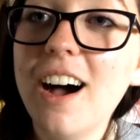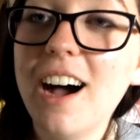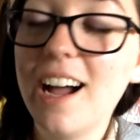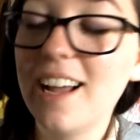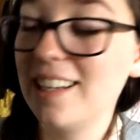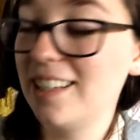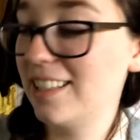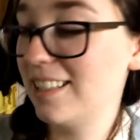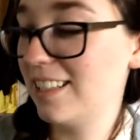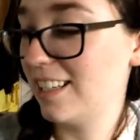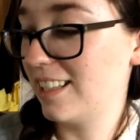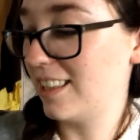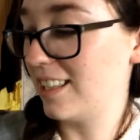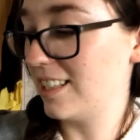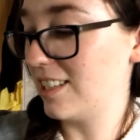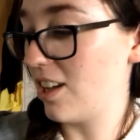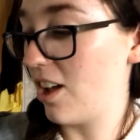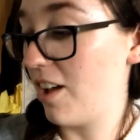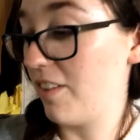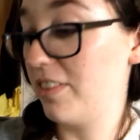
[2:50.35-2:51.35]
I need to get
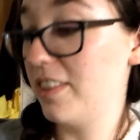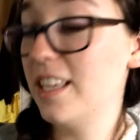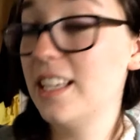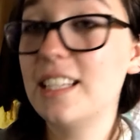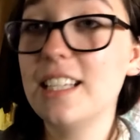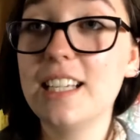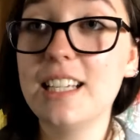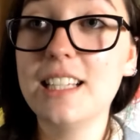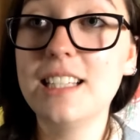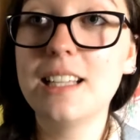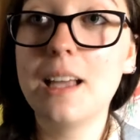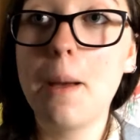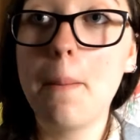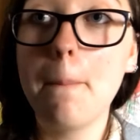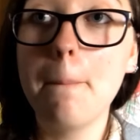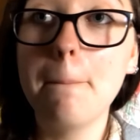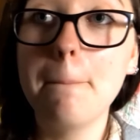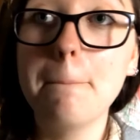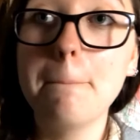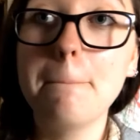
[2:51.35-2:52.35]
this off. This is
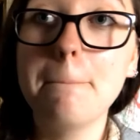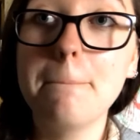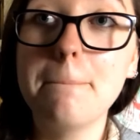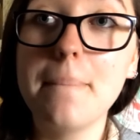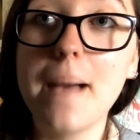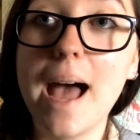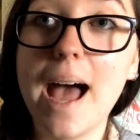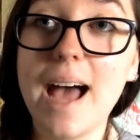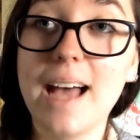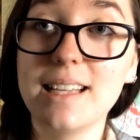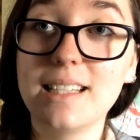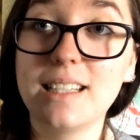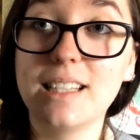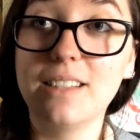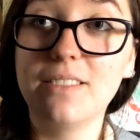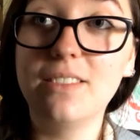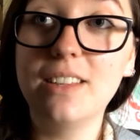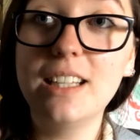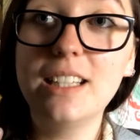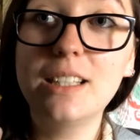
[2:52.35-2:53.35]

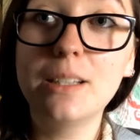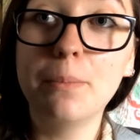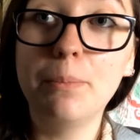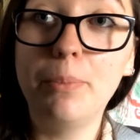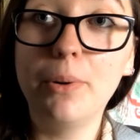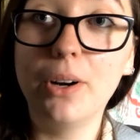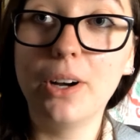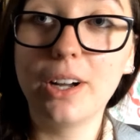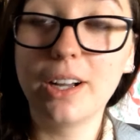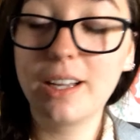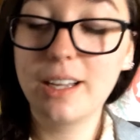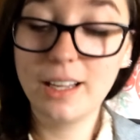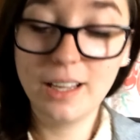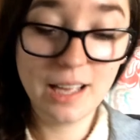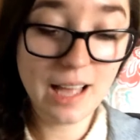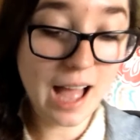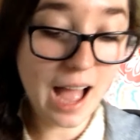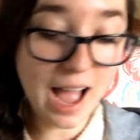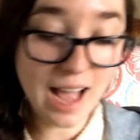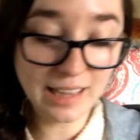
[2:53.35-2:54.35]
massive. It's a book.
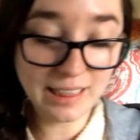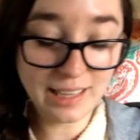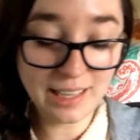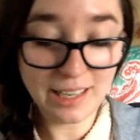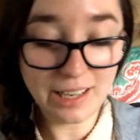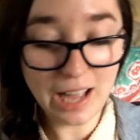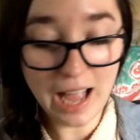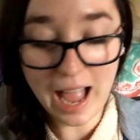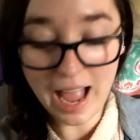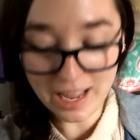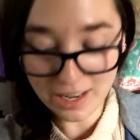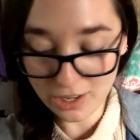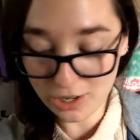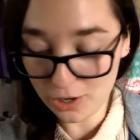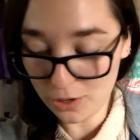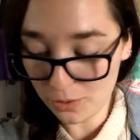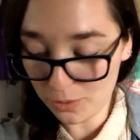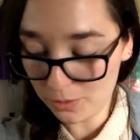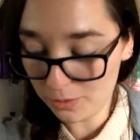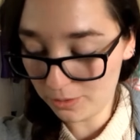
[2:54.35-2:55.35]
I looked
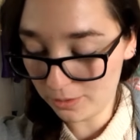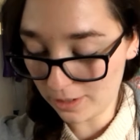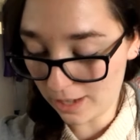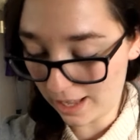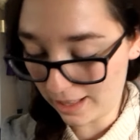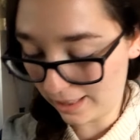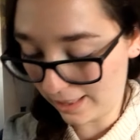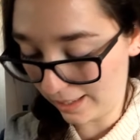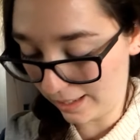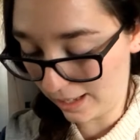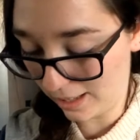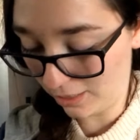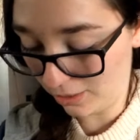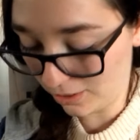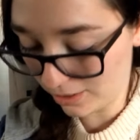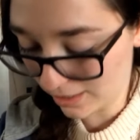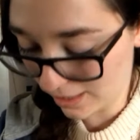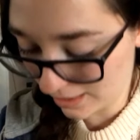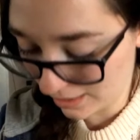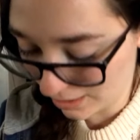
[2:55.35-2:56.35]

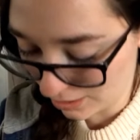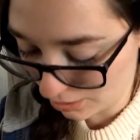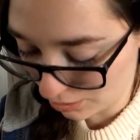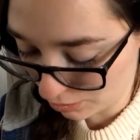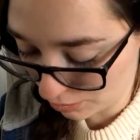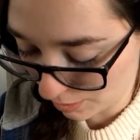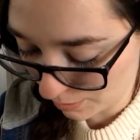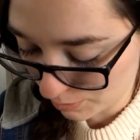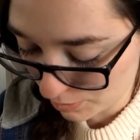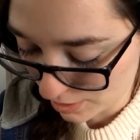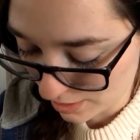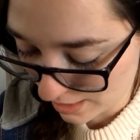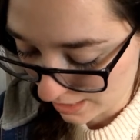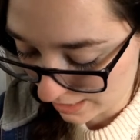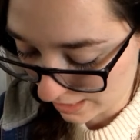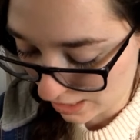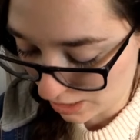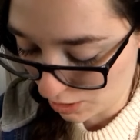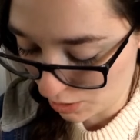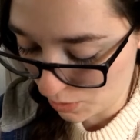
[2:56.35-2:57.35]
at the description
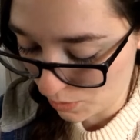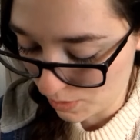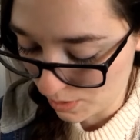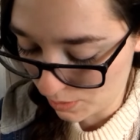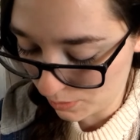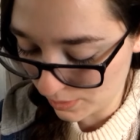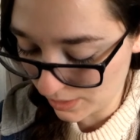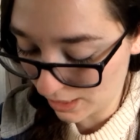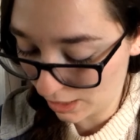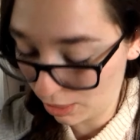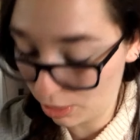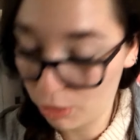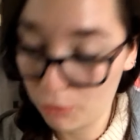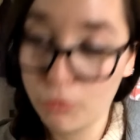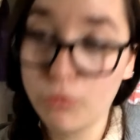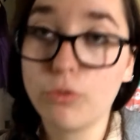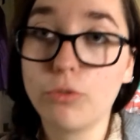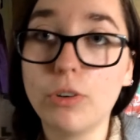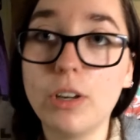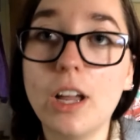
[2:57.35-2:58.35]
and I knew it was like
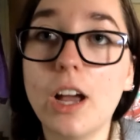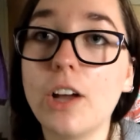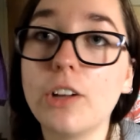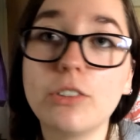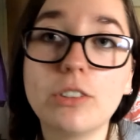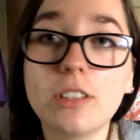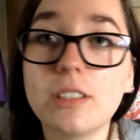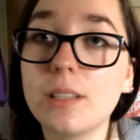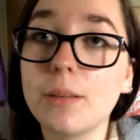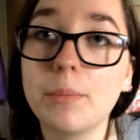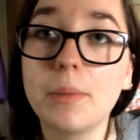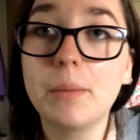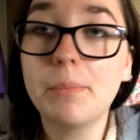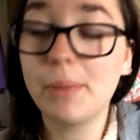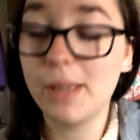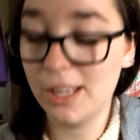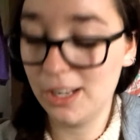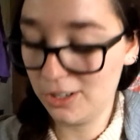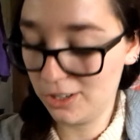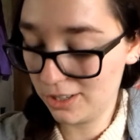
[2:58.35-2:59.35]
300 something
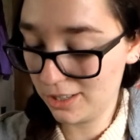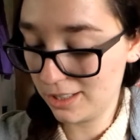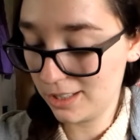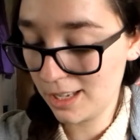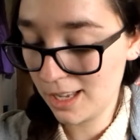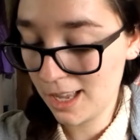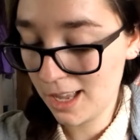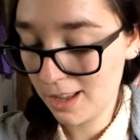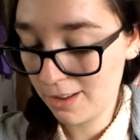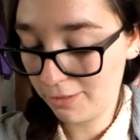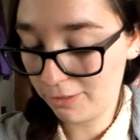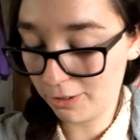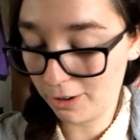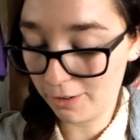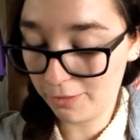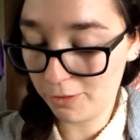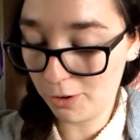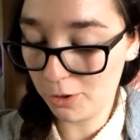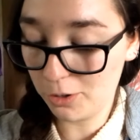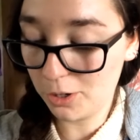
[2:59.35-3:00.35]
pages for
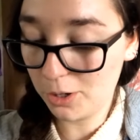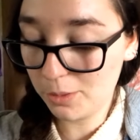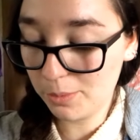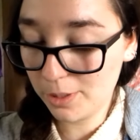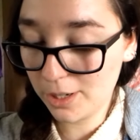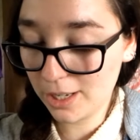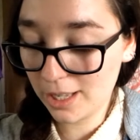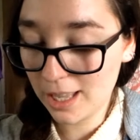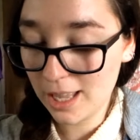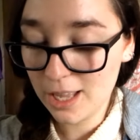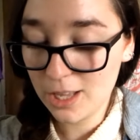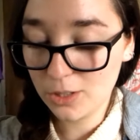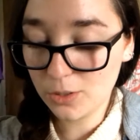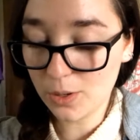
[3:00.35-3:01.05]
a photo book.